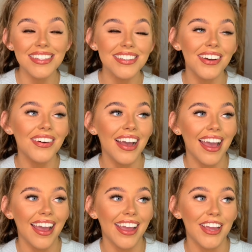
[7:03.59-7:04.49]
So
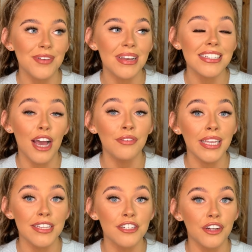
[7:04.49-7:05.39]
it
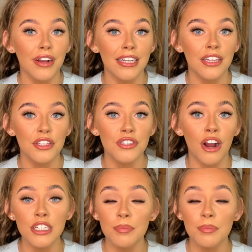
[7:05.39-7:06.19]
definitely is nerve-wracking at the start,